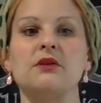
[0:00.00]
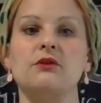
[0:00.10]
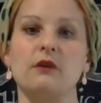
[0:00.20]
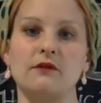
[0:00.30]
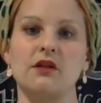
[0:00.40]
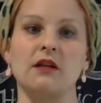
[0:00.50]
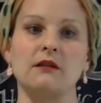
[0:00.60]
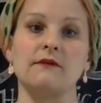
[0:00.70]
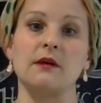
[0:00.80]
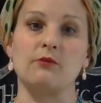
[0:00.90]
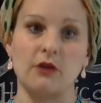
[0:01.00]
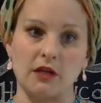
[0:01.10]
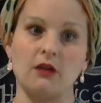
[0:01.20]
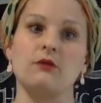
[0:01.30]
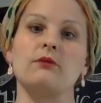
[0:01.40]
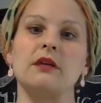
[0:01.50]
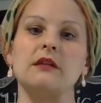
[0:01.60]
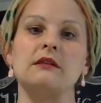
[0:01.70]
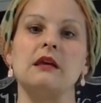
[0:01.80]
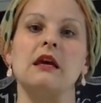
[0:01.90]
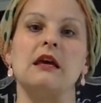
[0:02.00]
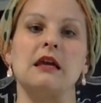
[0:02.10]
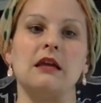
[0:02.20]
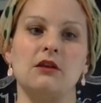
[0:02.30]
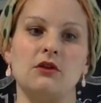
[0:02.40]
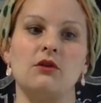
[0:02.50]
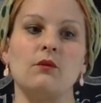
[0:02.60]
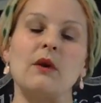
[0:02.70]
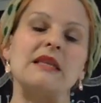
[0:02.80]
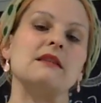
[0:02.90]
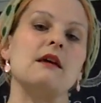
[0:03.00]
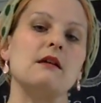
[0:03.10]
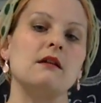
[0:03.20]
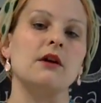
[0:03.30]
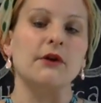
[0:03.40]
you do have a chance of like breaking your reeds in your waistline.